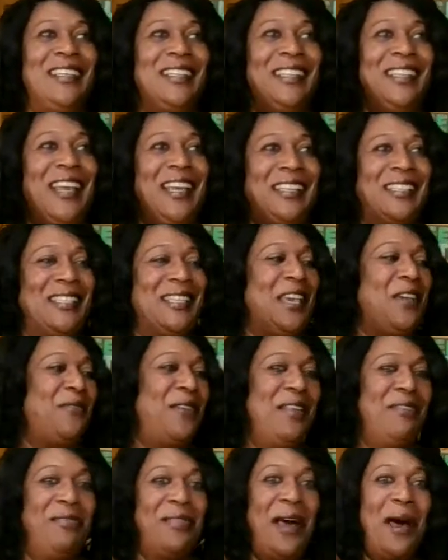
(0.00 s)
let's give
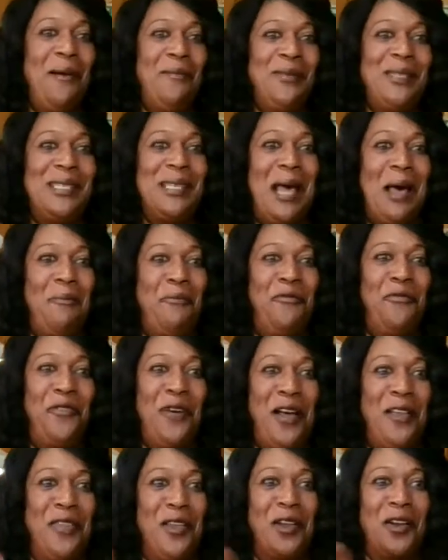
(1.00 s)
a thumbs up
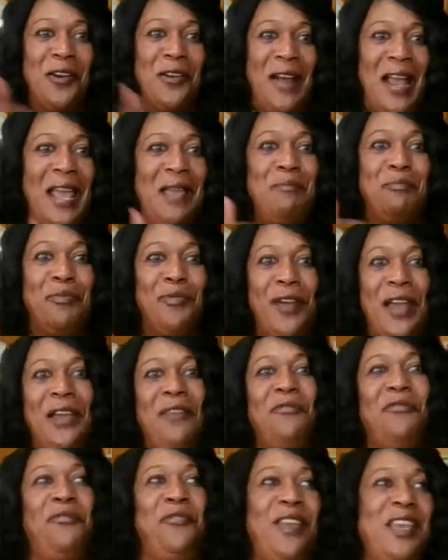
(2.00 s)
for the great
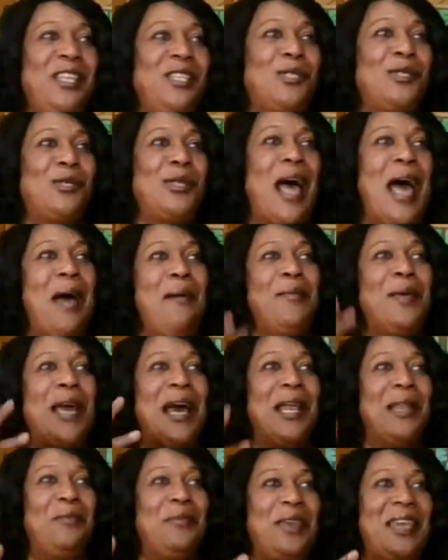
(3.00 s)
break feast I'm
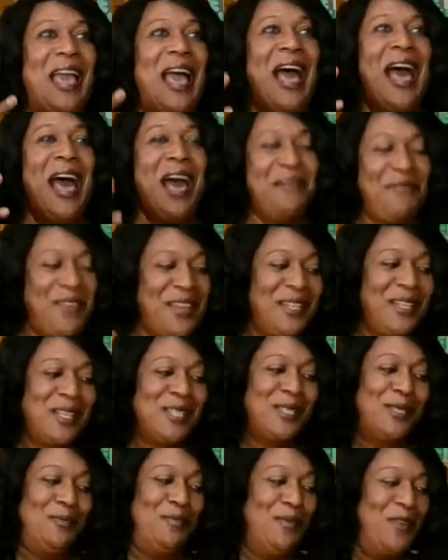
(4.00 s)
going to be having
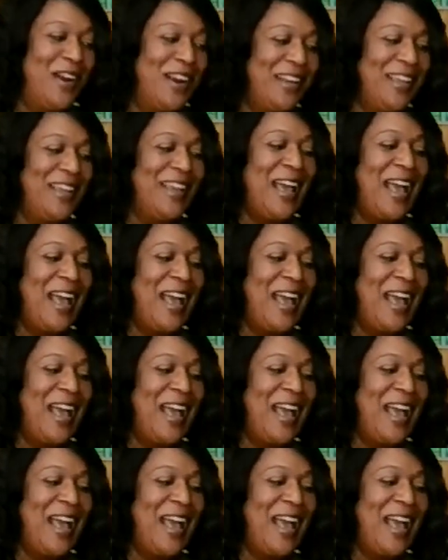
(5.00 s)
this morning,